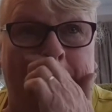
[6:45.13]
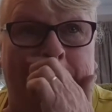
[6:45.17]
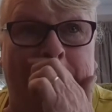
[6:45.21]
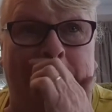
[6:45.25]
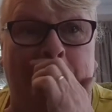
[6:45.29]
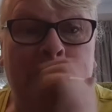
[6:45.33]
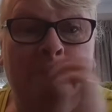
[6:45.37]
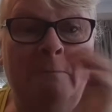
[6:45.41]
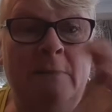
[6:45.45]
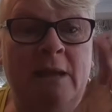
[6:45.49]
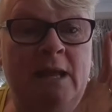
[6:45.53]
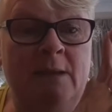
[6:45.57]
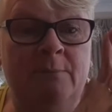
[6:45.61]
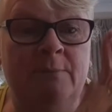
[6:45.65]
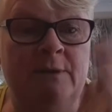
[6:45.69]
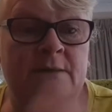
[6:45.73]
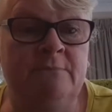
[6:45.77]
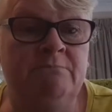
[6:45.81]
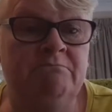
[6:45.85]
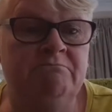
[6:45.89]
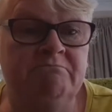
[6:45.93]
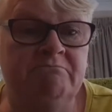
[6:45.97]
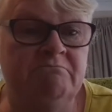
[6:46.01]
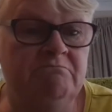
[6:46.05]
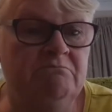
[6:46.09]
so
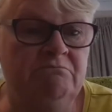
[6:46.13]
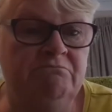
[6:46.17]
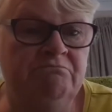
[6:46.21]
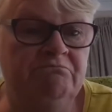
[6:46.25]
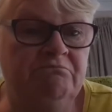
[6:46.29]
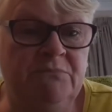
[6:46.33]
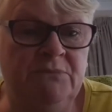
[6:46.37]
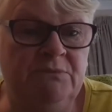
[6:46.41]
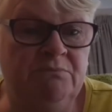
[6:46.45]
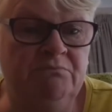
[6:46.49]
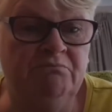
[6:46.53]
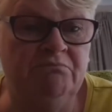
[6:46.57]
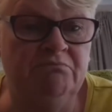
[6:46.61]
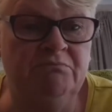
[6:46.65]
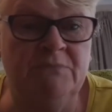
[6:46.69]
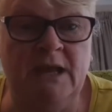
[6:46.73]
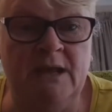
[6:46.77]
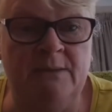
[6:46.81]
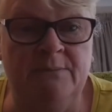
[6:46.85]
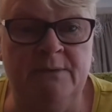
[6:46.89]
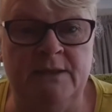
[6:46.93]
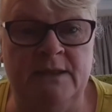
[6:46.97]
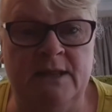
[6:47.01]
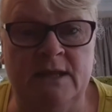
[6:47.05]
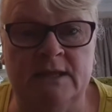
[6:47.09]
maybe,
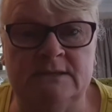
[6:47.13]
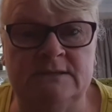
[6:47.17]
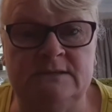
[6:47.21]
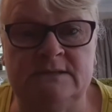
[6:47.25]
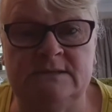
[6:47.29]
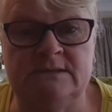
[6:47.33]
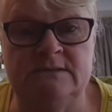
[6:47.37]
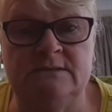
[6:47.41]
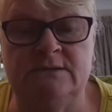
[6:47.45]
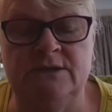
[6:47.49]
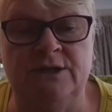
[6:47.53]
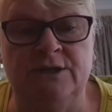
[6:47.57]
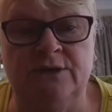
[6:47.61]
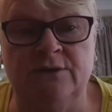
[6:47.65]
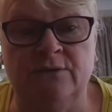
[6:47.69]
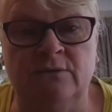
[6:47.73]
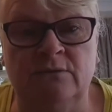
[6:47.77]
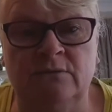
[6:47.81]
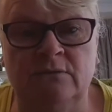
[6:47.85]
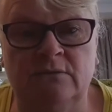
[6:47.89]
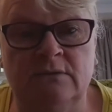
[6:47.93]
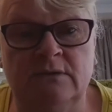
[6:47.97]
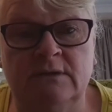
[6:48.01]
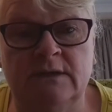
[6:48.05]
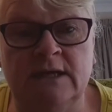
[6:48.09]
maybe that's you
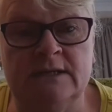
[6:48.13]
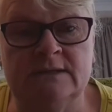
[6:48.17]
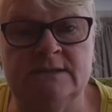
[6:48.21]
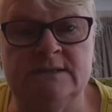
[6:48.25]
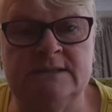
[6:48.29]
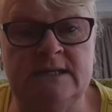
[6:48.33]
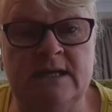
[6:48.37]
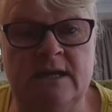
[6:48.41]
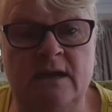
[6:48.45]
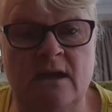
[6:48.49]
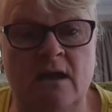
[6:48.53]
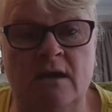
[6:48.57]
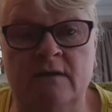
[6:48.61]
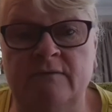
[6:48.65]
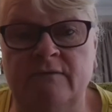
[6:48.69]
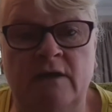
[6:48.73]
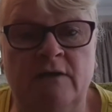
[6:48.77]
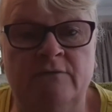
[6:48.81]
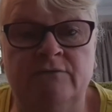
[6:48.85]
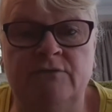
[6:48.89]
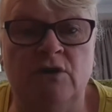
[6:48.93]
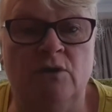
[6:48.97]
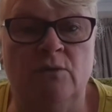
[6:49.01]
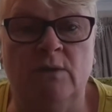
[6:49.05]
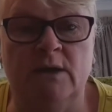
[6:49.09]
know that's it. I've
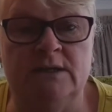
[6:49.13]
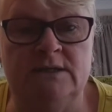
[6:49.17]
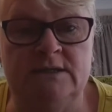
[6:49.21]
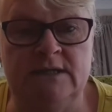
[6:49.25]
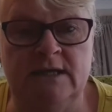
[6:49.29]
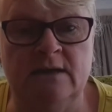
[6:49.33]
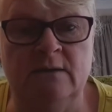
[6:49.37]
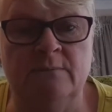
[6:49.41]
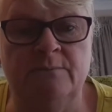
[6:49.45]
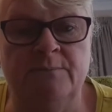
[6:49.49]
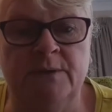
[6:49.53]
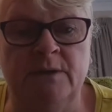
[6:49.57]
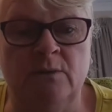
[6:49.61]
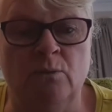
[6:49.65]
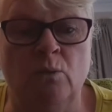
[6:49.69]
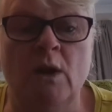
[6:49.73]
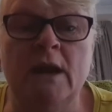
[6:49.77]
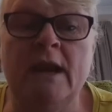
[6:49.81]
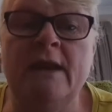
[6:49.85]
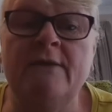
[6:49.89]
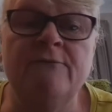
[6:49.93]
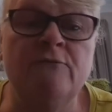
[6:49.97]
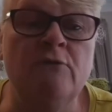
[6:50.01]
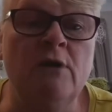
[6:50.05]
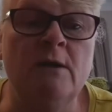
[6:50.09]
I've no idea. But
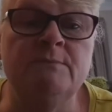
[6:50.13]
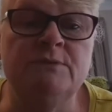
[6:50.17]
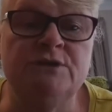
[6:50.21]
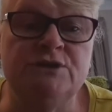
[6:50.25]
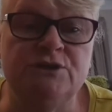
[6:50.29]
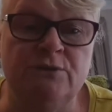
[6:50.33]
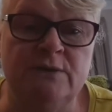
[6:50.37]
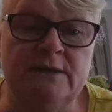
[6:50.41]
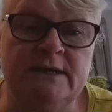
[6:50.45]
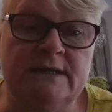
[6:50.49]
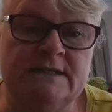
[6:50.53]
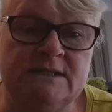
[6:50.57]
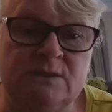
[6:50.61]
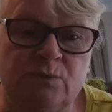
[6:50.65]
whatever I'm doing,